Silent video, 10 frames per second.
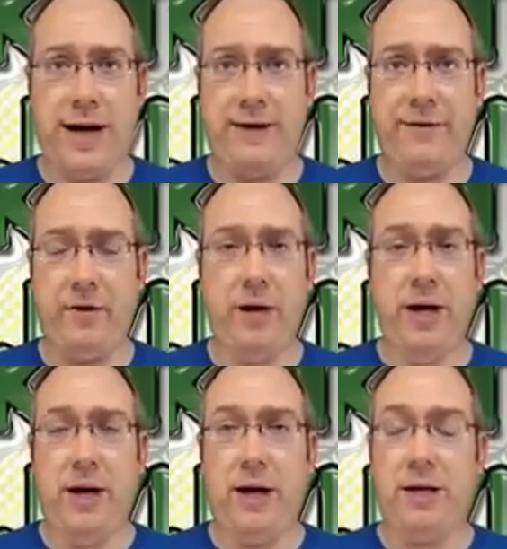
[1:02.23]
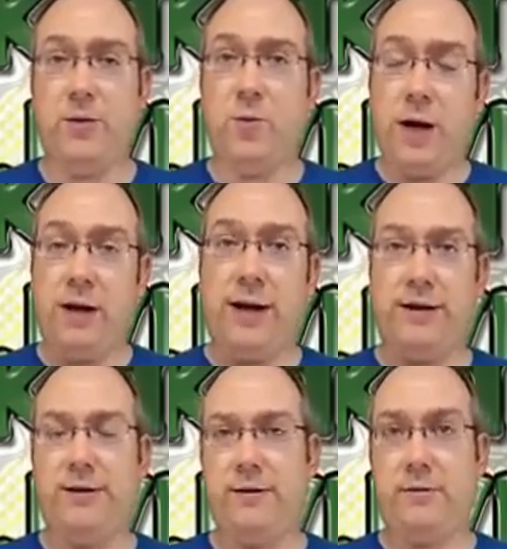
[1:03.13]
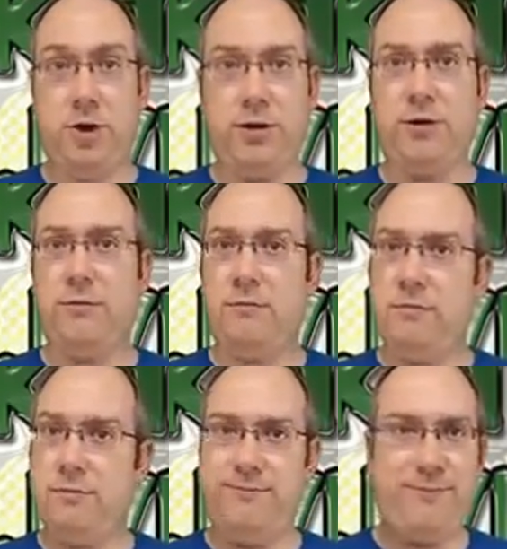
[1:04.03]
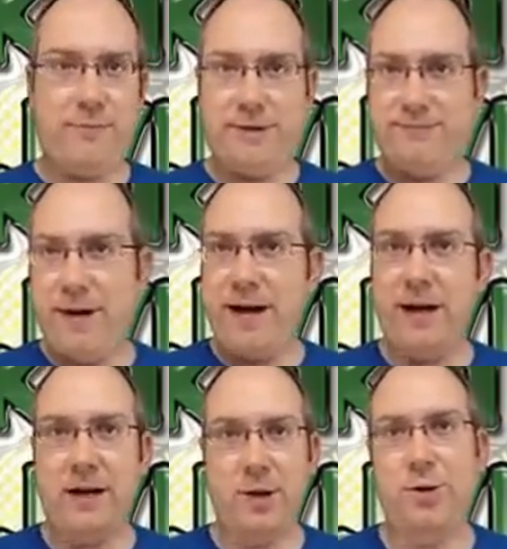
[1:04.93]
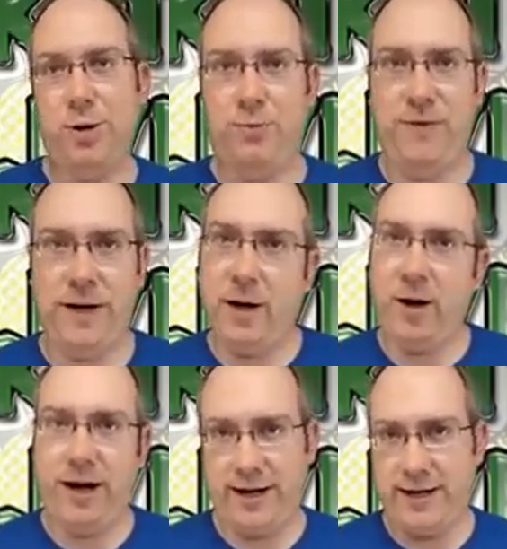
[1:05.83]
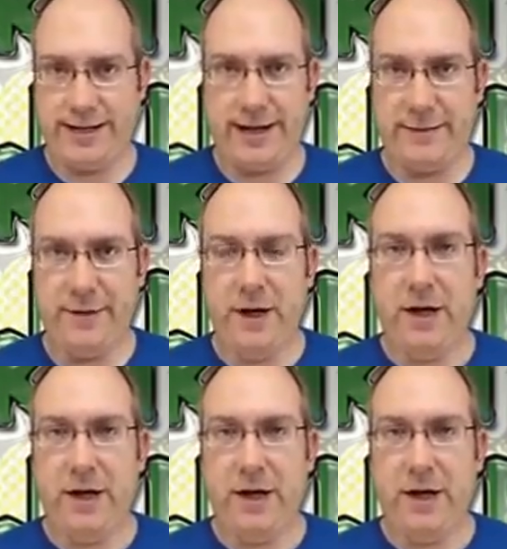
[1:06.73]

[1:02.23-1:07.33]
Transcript: have you, as well as just making a YouTube video like I am.